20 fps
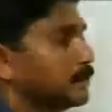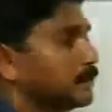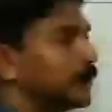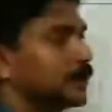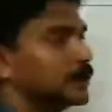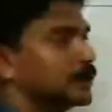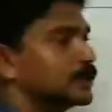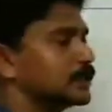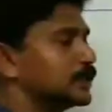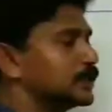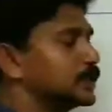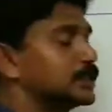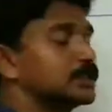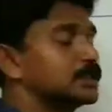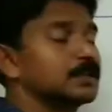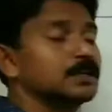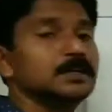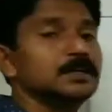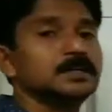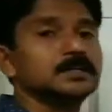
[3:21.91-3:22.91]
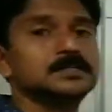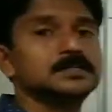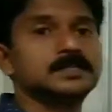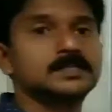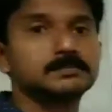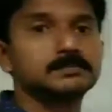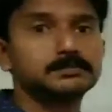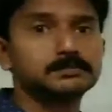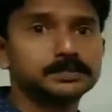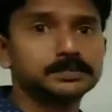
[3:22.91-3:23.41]
It are a
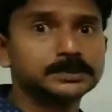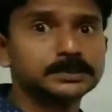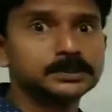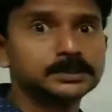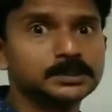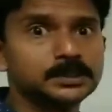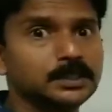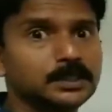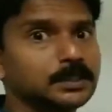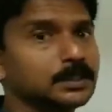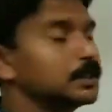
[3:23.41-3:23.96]
simple.